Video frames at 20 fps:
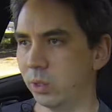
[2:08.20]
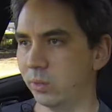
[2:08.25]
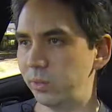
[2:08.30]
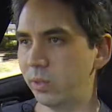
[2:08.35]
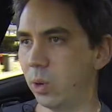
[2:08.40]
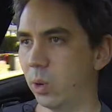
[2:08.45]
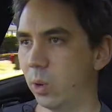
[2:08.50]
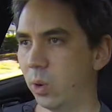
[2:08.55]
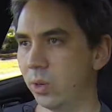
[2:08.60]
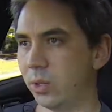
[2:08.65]
of
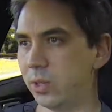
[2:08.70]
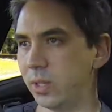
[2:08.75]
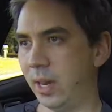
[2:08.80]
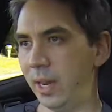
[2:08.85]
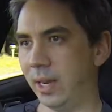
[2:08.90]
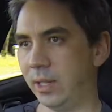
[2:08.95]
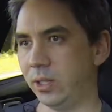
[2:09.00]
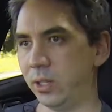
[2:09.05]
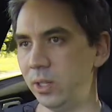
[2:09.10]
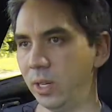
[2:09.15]
course,
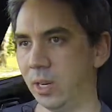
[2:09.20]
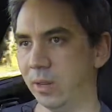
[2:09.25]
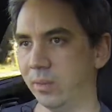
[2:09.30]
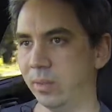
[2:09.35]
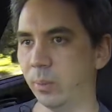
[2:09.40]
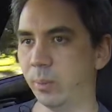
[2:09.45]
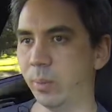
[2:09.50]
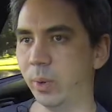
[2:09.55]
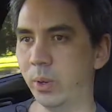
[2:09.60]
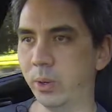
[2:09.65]
and you have
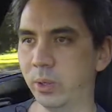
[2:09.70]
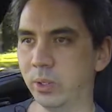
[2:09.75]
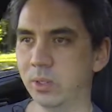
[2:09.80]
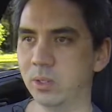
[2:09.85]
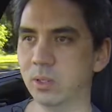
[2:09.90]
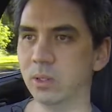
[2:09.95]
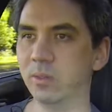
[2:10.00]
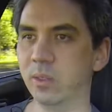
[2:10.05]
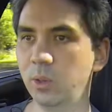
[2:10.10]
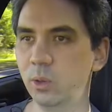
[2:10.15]
the
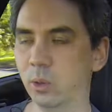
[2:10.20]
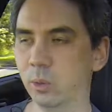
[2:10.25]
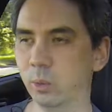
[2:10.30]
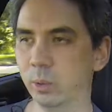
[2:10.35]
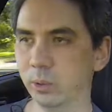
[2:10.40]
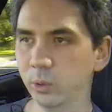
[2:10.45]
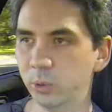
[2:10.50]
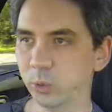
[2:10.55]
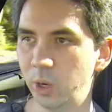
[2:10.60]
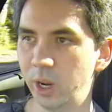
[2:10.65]
bonus of the
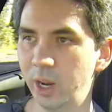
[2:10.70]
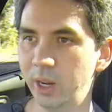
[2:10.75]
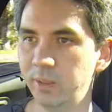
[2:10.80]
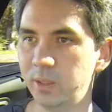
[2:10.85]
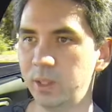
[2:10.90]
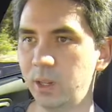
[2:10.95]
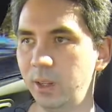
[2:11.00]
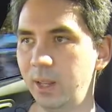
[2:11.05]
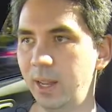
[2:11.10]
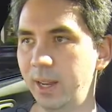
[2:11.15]
all-wheel drive,
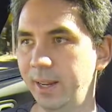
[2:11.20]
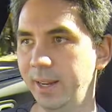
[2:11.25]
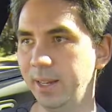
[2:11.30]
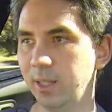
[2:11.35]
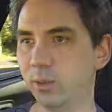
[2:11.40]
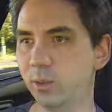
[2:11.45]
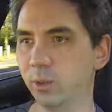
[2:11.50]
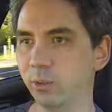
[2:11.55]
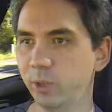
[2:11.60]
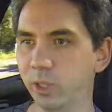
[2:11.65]
so that
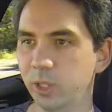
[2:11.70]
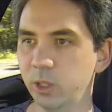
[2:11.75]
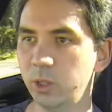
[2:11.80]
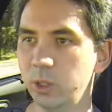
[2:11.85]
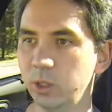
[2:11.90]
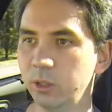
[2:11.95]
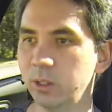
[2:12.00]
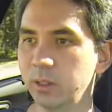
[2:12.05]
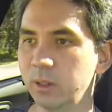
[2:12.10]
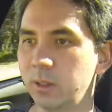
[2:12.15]
extra
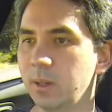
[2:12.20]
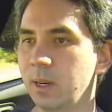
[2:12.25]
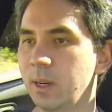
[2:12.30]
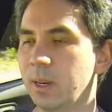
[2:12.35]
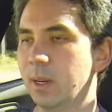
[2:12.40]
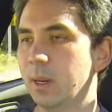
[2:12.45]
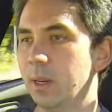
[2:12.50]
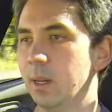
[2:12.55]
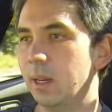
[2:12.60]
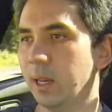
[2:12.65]
reassurance.
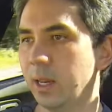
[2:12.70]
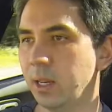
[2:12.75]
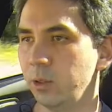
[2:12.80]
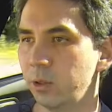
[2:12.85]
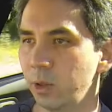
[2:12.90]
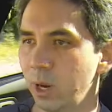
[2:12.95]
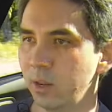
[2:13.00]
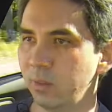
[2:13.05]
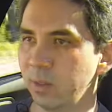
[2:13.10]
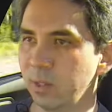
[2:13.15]
In
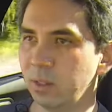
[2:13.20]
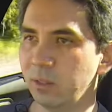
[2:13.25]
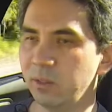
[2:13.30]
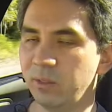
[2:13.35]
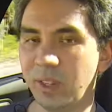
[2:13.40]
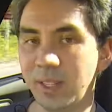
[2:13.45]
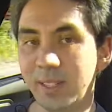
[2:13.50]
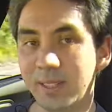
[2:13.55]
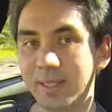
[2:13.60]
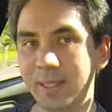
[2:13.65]
driving the
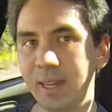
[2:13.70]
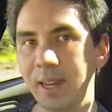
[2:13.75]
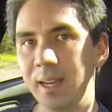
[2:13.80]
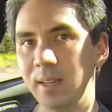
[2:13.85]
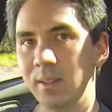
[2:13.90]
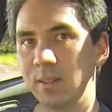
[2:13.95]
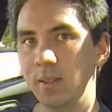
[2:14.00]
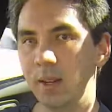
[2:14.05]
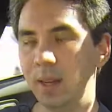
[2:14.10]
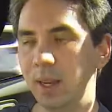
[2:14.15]

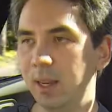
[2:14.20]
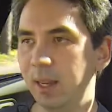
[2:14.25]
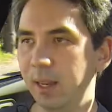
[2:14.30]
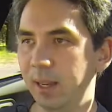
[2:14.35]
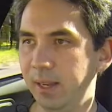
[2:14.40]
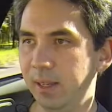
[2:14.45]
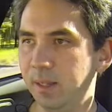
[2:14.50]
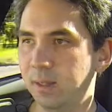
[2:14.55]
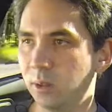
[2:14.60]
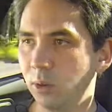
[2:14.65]
V6, it
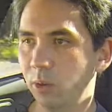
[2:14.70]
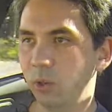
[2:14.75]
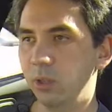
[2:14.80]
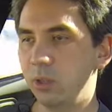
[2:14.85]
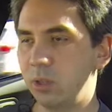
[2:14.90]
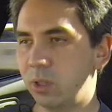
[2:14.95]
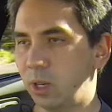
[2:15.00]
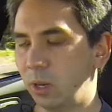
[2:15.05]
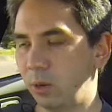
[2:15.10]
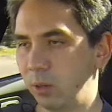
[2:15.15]
is
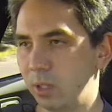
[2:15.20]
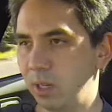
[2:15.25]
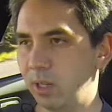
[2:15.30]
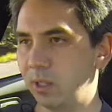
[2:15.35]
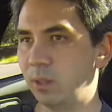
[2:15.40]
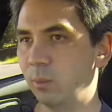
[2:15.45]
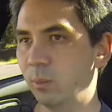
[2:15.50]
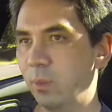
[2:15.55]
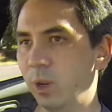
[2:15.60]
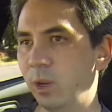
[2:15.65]
also a
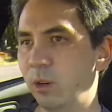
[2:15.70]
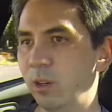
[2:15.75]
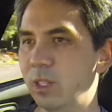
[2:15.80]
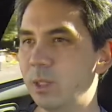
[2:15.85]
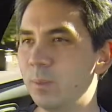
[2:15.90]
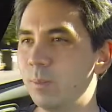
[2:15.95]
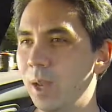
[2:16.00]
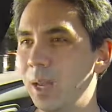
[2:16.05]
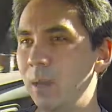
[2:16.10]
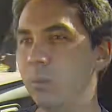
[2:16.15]
decent motor.
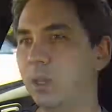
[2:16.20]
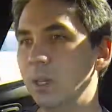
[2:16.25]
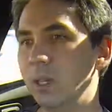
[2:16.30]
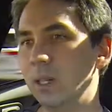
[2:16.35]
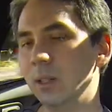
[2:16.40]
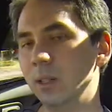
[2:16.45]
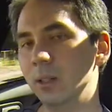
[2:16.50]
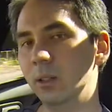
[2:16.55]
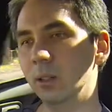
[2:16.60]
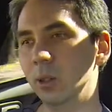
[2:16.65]
It's maybe a
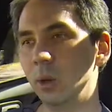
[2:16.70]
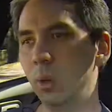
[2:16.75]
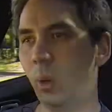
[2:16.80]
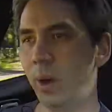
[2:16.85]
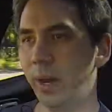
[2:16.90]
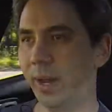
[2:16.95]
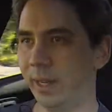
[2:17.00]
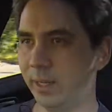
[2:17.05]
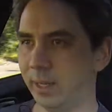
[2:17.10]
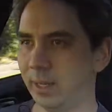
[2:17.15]
little
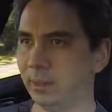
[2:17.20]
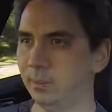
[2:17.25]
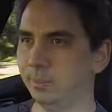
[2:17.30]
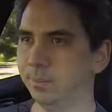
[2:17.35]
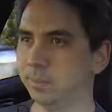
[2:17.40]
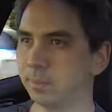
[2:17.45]
quieter,